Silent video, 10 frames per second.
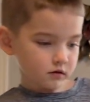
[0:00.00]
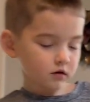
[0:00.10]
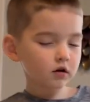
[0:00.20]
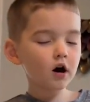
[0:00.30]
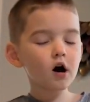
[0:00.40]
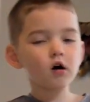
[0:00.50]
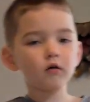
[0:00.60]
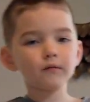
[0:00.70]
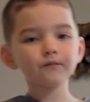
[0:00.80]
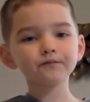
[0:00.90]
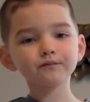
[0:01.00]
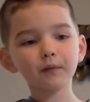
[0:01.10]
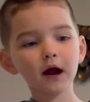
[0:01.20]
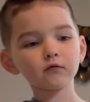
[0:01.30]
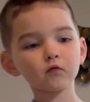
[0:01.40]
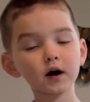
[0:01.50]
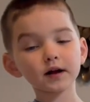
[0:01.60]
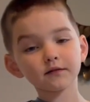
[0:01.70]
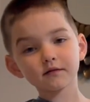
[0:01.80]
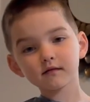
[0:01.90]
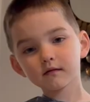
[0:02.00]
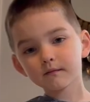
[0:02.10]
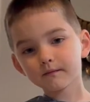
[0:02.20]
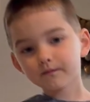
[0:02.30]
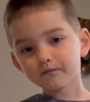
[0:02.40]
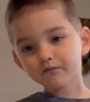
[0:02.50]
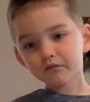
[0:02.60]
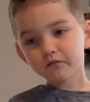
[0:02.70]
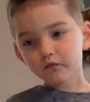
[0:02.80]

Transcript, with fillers: no, by ones. Oh, you counted by ones?